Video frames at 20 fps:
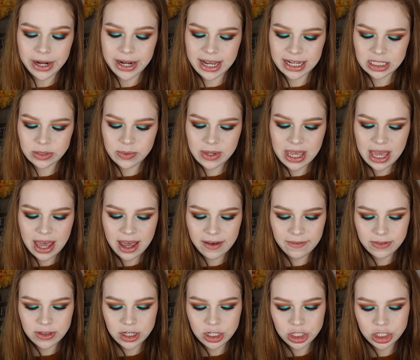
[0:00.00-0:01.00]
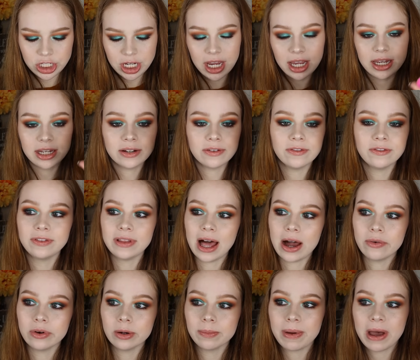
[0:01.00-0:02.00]
right, next we have the shade
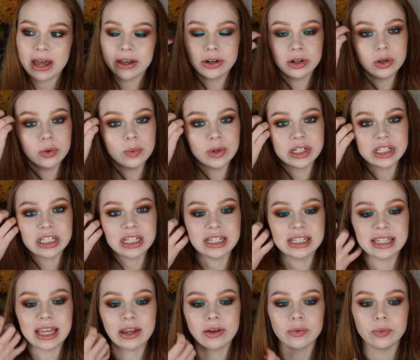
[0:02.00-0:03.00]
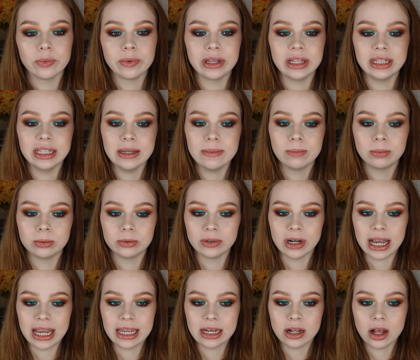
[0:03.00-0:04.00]
Flower Petal, which is a really
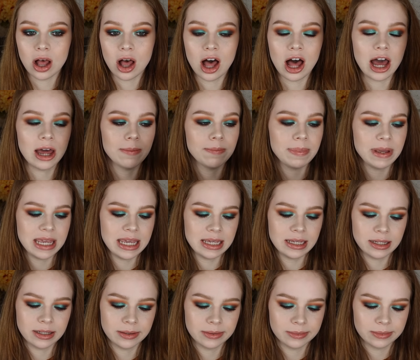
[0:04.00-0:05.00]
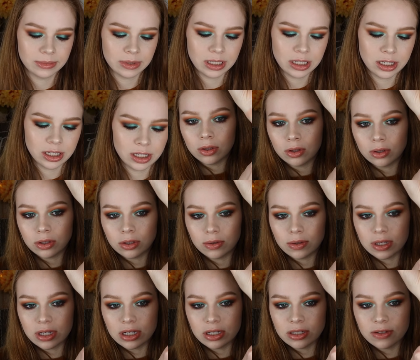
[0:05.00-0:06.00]
bright hot pink.
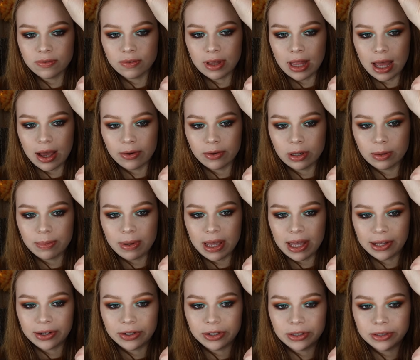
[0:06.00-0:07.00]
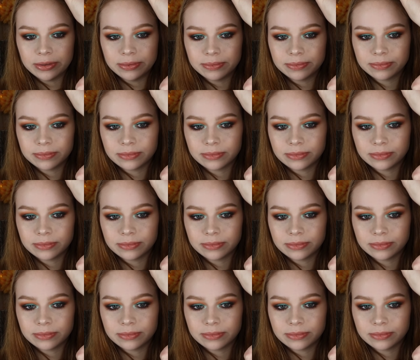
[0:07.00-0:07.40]
So there's Flower Petal.